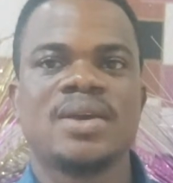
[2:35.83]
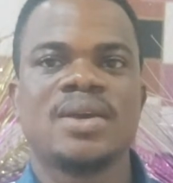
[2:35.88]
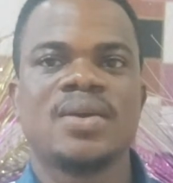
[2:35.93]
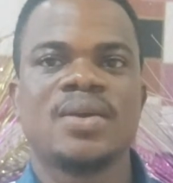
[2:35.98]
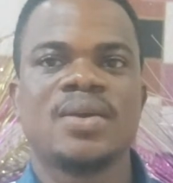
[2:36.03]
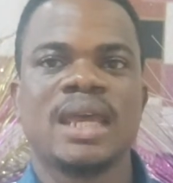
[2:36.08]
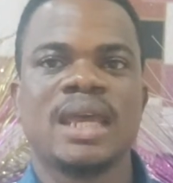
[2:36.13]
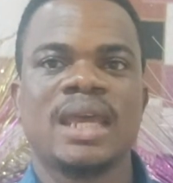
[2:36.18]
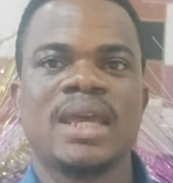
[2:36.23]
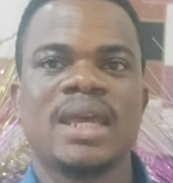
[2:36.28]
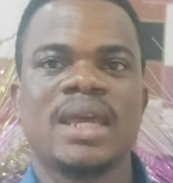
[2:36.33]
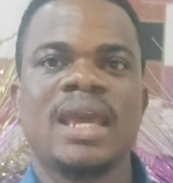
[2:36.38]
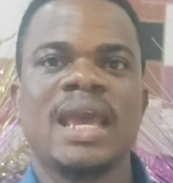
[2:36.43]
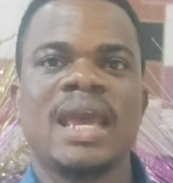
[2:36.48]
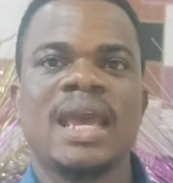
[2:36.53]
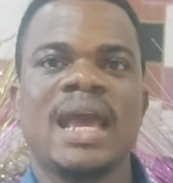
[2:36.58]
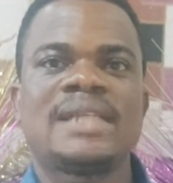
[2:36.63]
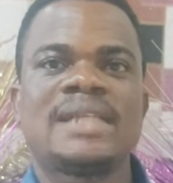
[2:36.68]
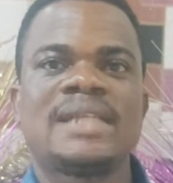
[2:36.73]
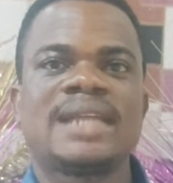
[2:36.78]
okay,
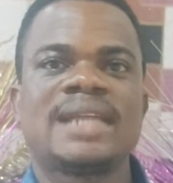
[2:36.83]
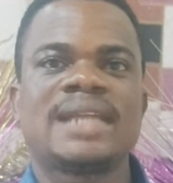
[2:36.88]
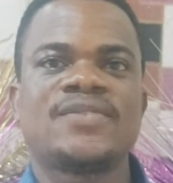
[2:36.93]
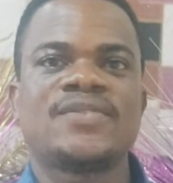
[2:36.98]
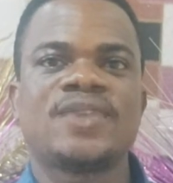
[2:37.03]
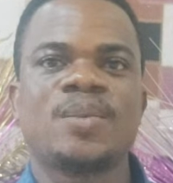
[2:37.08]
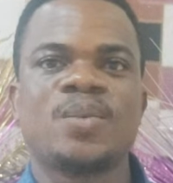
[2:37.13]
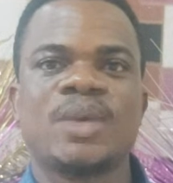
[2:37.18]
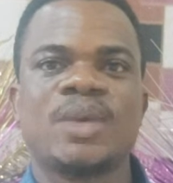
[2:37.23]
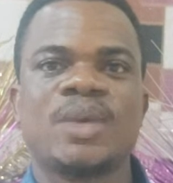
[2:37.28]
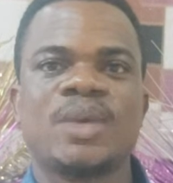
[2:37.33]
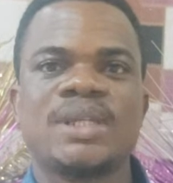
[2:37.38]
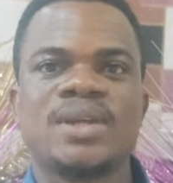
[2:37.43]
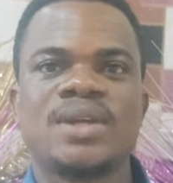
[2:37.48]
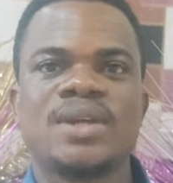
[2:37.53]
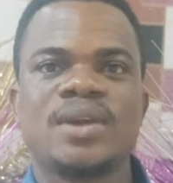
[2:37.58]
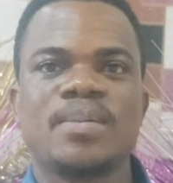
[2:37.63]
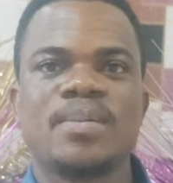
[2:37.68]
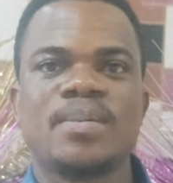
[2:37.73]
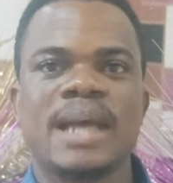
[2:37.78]
and start from
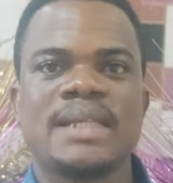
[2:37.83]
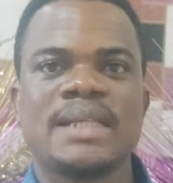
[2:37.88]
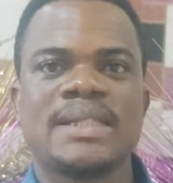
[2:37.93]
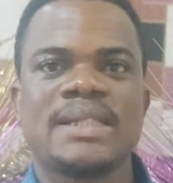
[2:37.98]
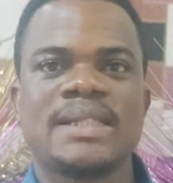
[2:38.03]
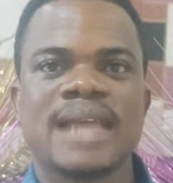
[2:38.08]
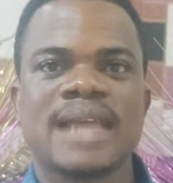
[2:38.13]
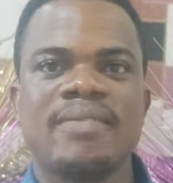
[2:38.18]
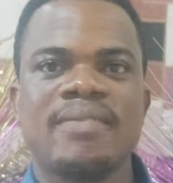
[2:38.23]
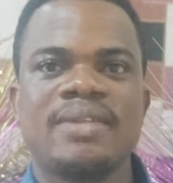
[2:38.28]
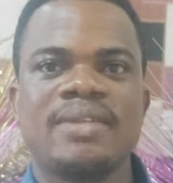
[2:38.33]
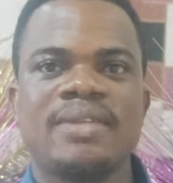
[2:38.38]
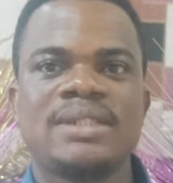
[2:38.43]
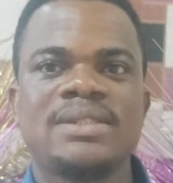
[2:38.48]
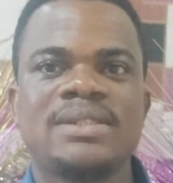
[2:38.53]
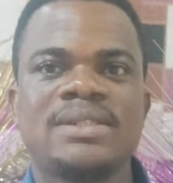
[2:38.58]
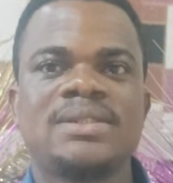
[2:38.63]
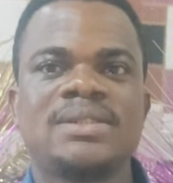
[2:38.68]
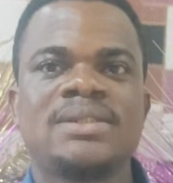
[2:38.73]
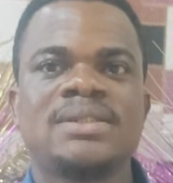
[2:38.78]
question number
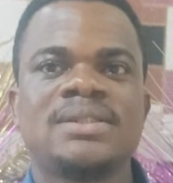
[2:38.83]
7